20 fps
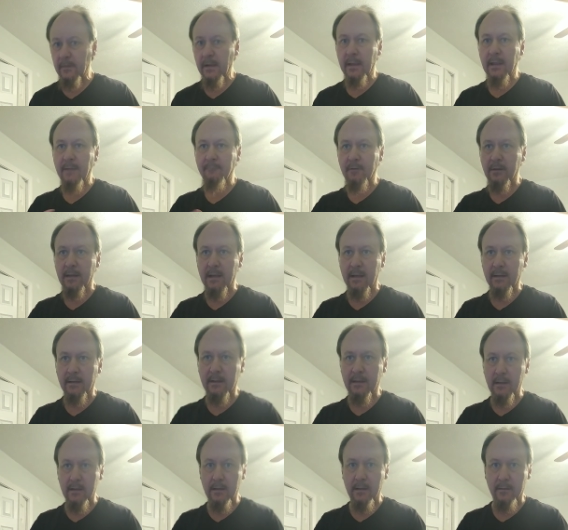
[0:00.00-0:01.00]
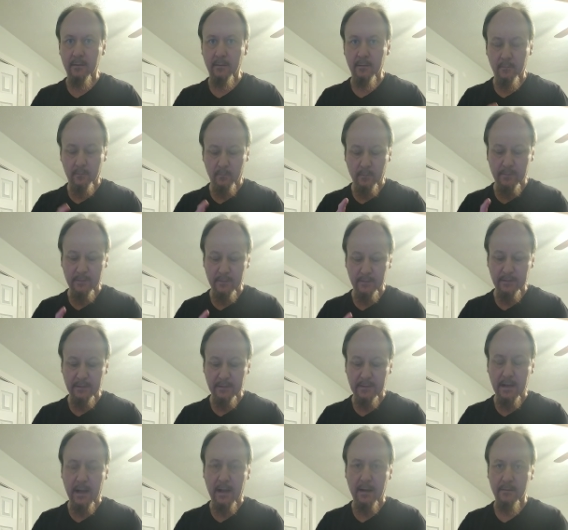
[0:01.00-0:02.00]
If you got a gun with a
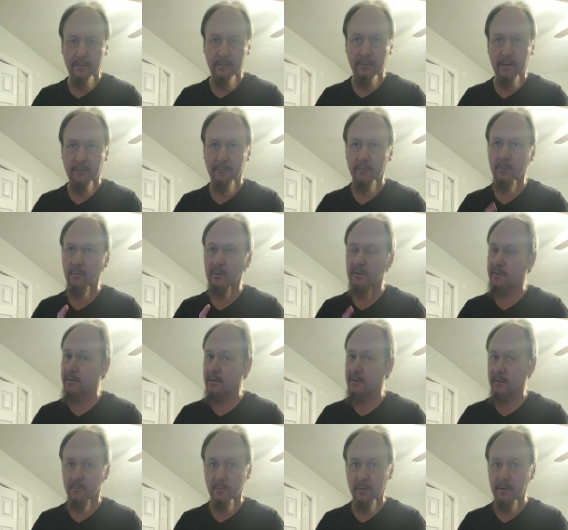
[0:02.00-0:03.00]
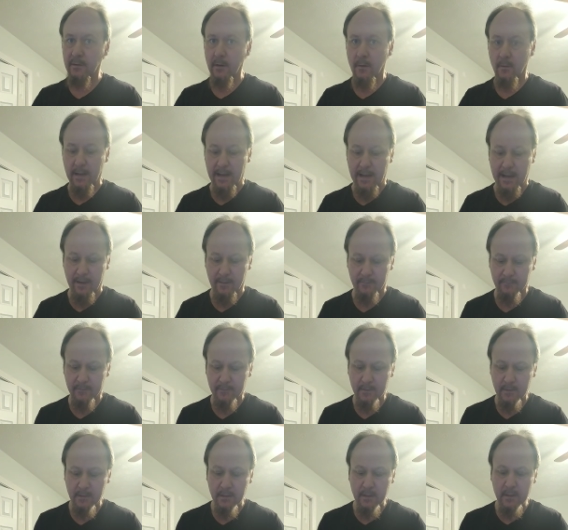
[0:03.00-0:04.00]
decocker lever, which this one don't have,
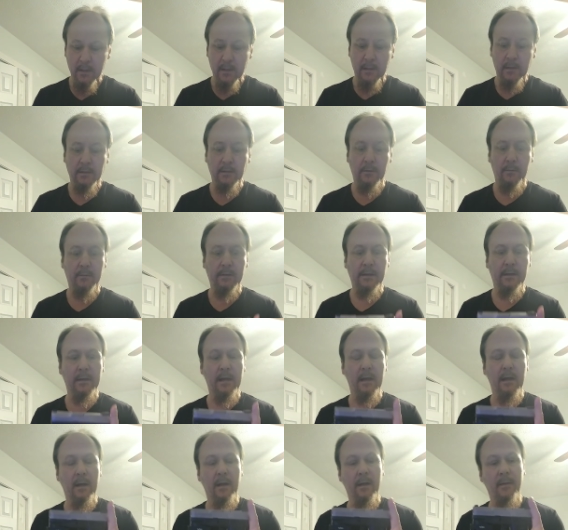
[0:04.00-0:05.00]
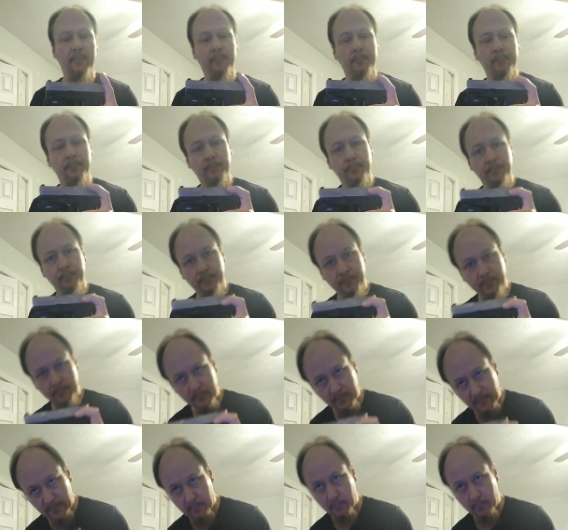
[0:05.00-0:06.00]
you can
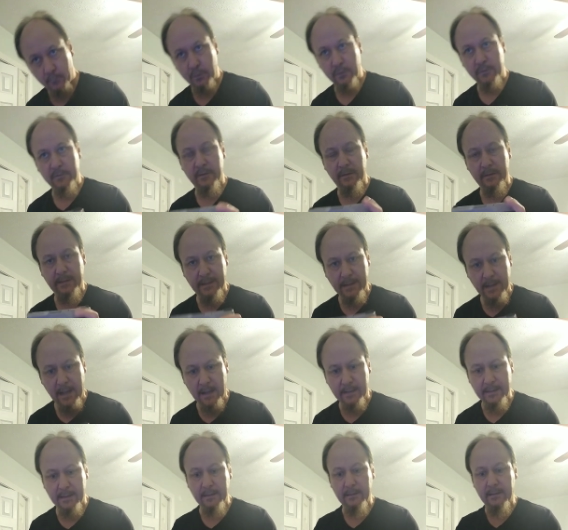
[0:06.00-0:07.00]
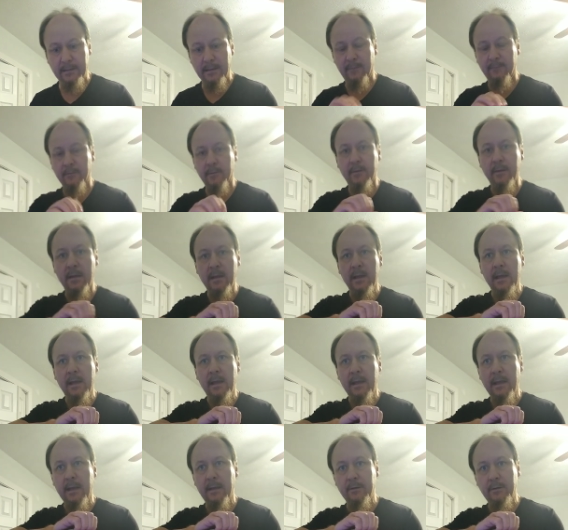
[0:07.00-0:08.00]
push the decocking lever
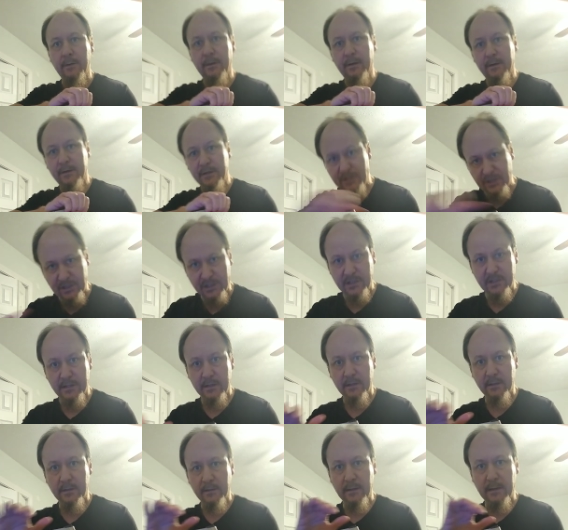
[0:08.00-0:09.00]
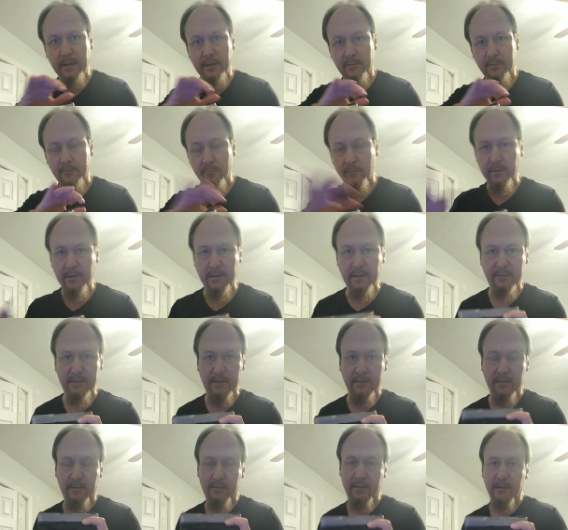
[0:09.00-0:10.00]
and you hear it's
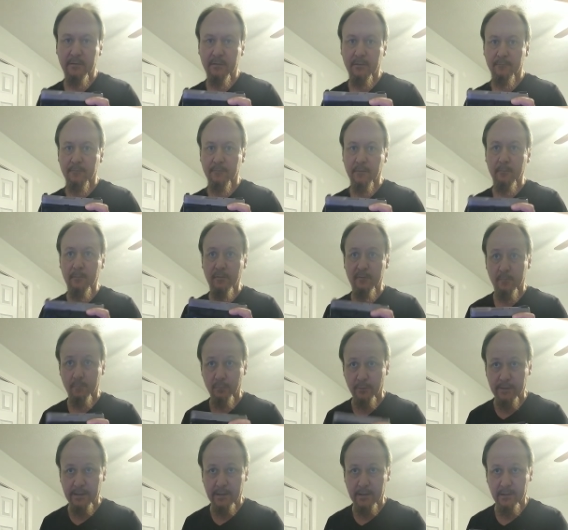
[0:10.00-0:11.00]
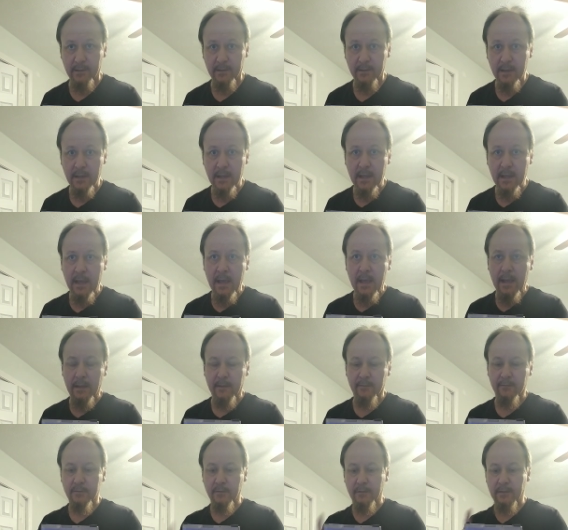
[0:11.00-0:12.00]
releasing the tension from the spring.
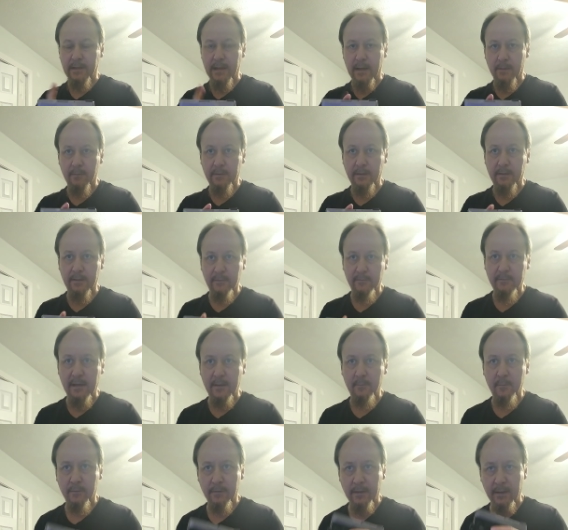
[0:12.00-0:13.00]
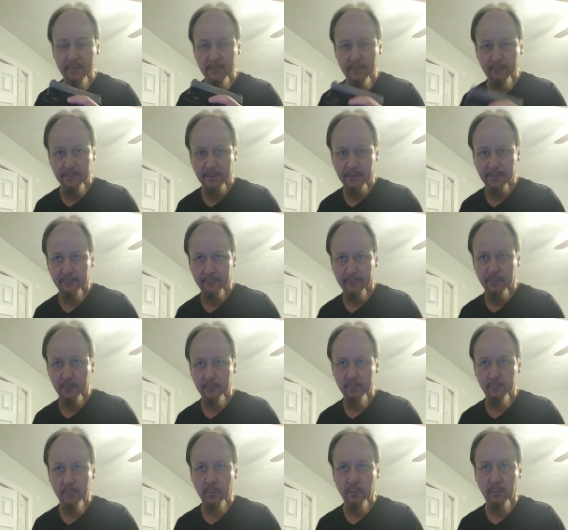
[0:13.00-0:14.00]
And so you got one in the chamber, and the very
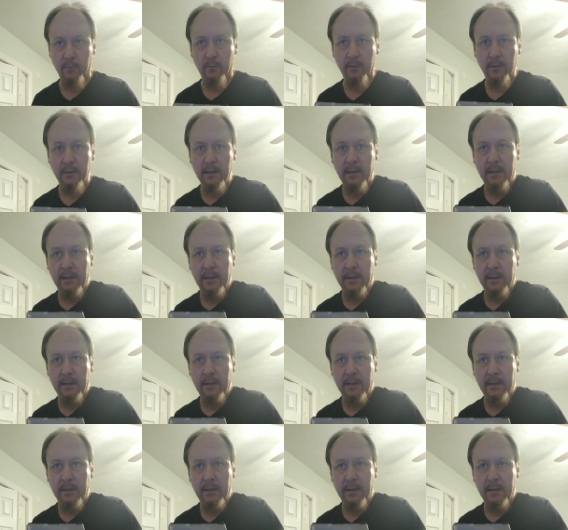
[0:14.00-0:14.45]
first pull